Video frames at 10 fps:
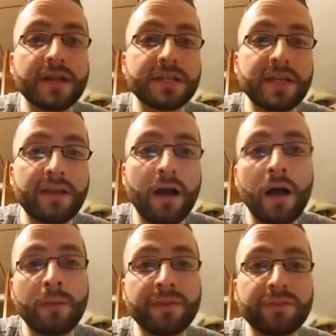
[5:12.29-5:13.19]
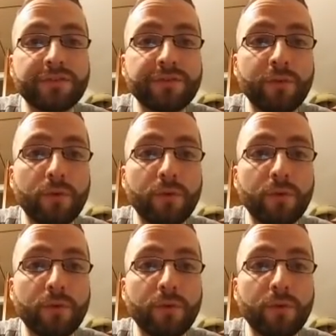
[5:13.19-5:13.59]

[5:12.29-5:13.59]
10 commons, 4